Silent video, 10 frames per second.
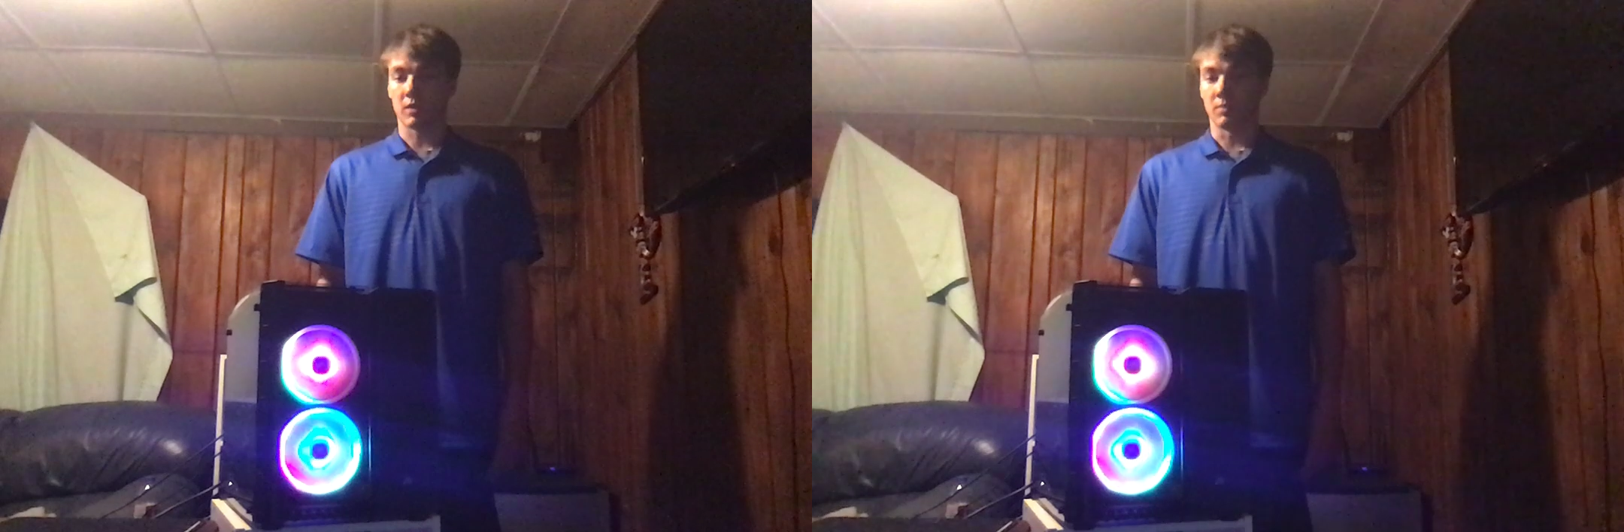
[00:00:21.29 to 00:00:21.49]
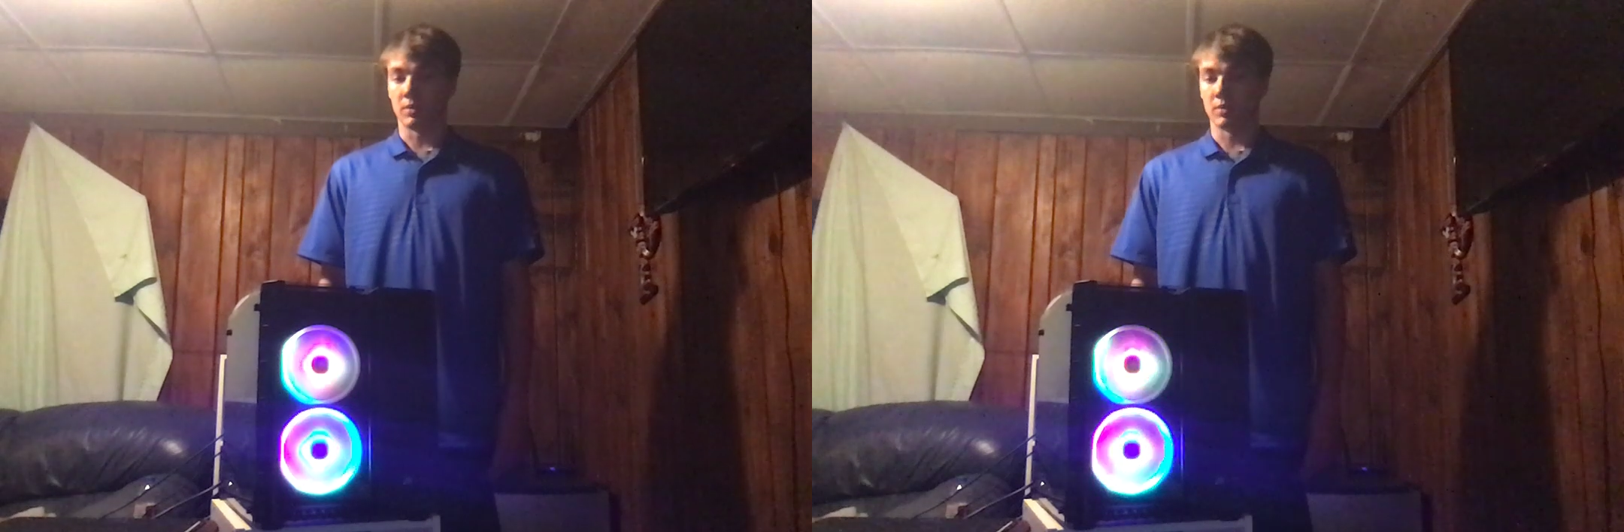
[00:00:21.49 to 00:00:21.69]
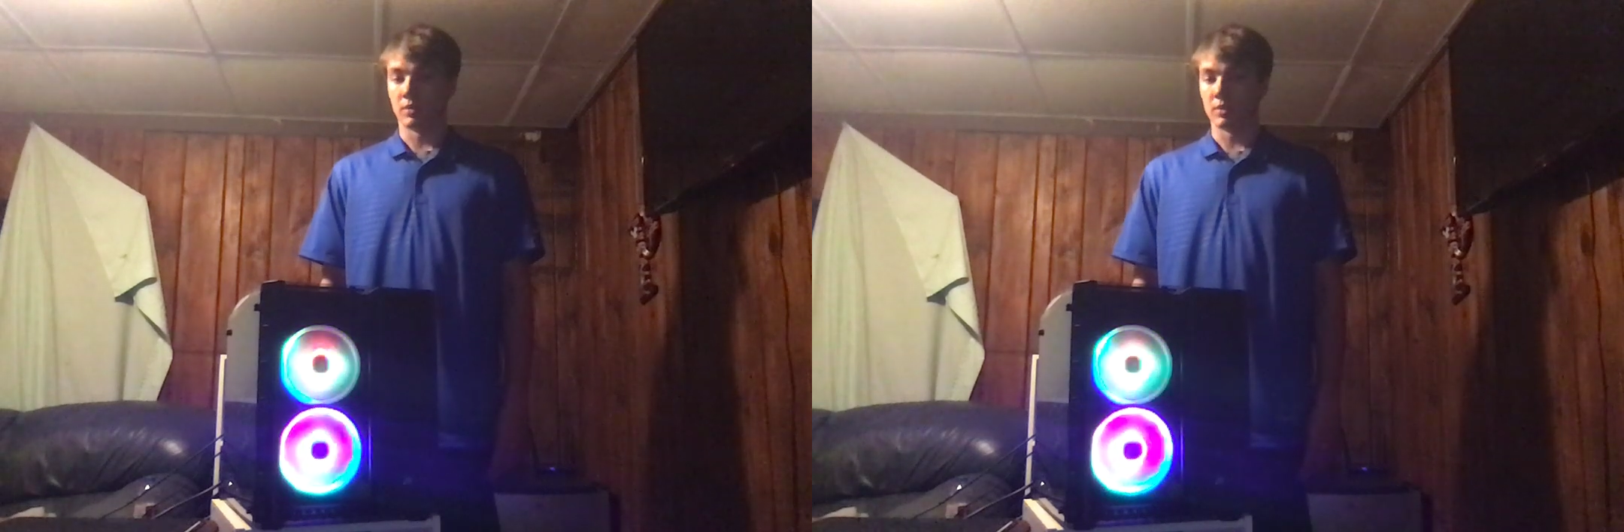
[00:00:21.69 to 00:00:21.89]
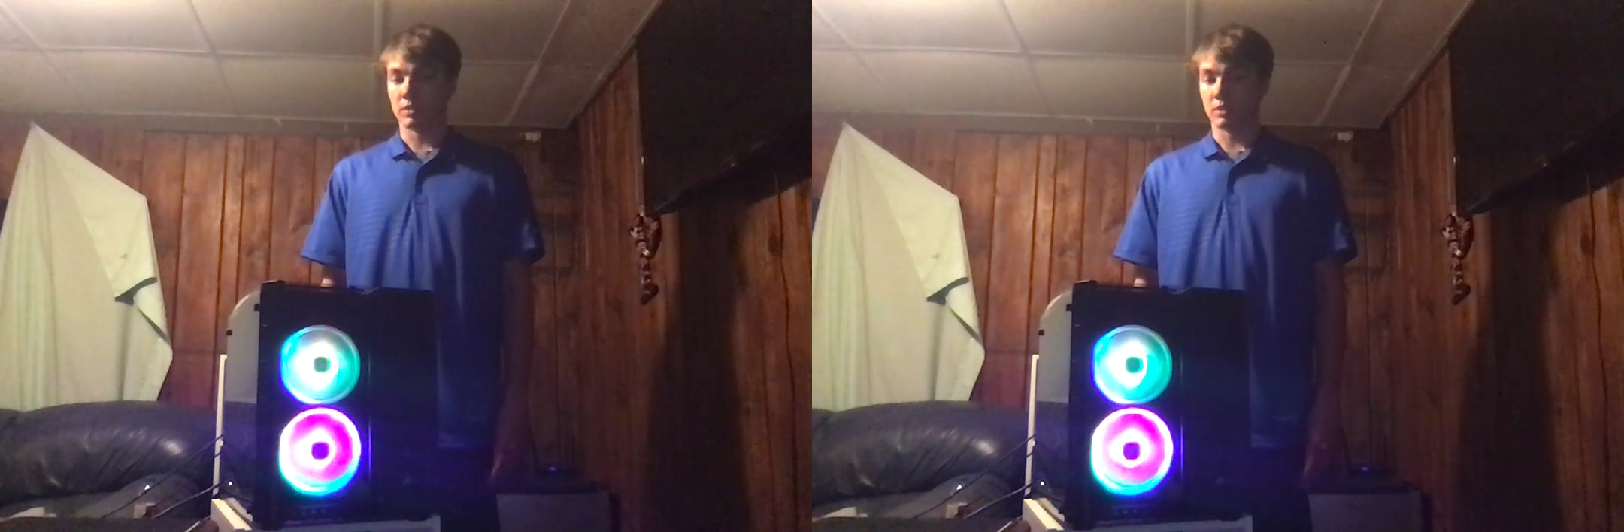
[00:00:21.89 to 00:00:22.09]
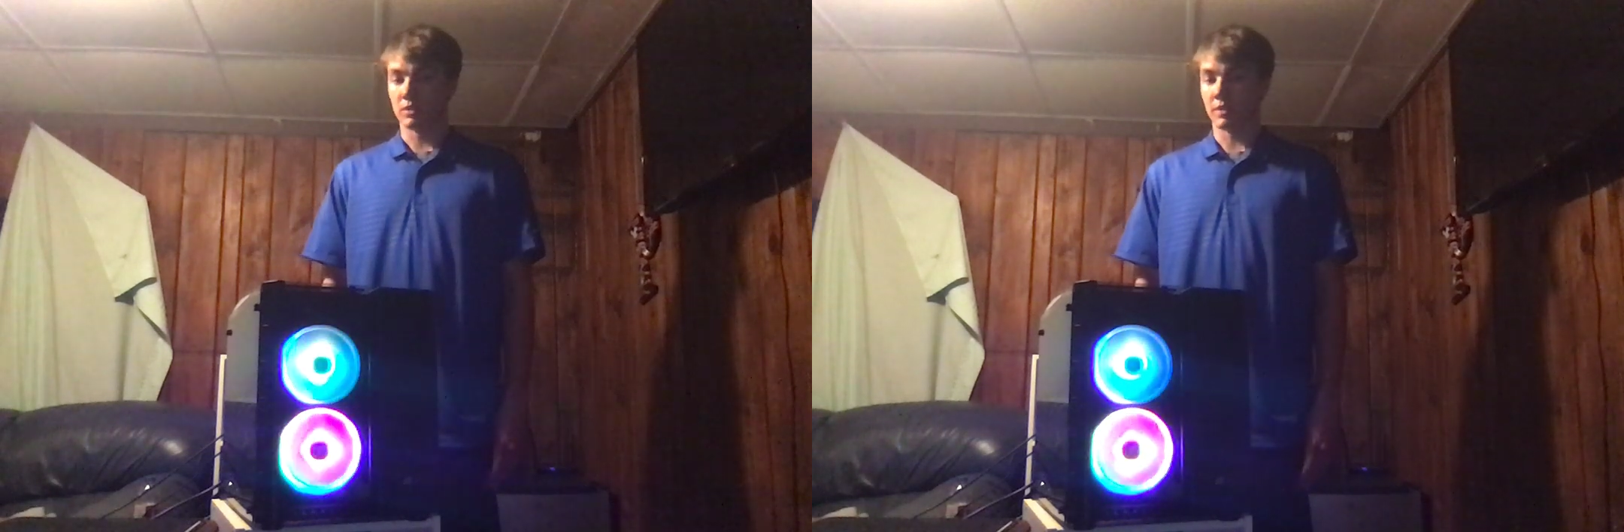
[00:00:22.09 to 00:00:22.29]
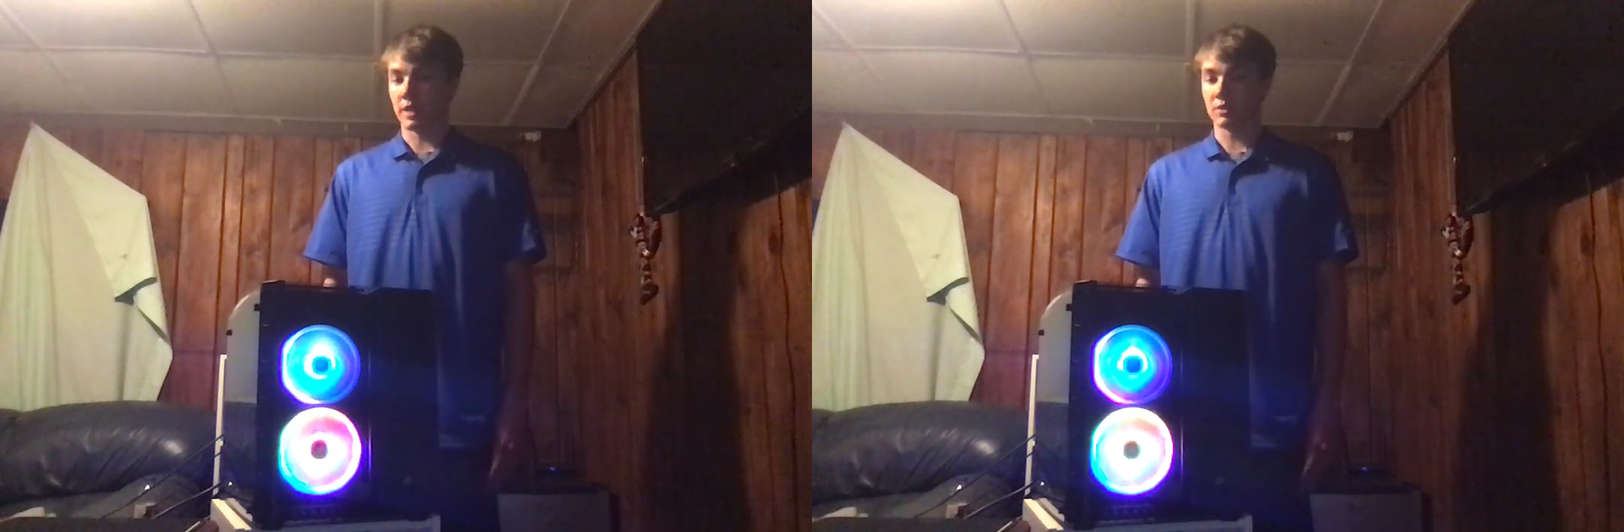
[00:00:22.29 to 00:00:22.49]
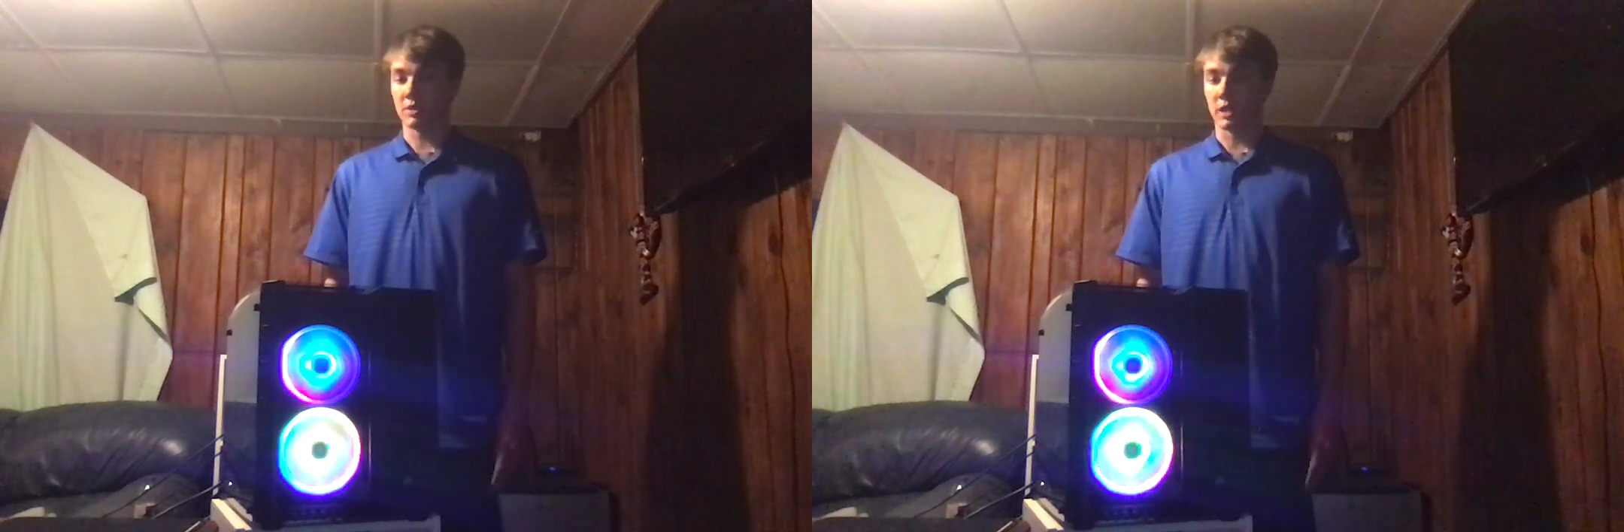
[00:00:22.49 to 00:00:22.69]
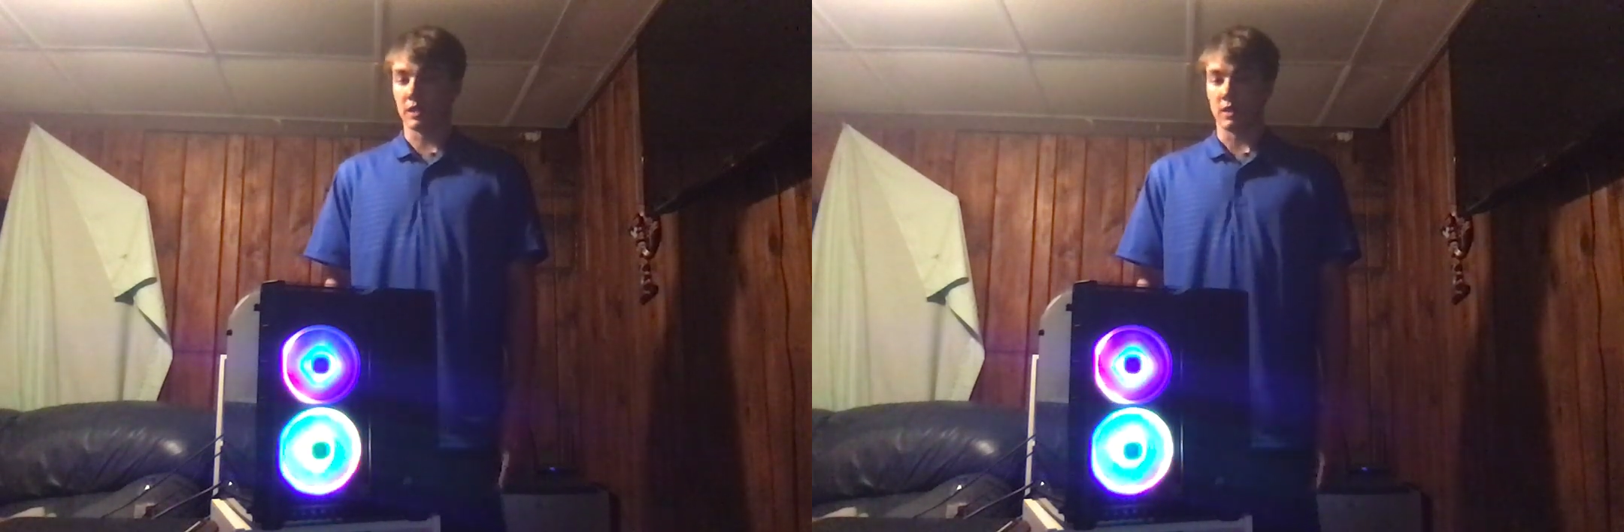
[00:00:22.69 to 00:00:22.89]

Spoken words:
computers, they're actually kind of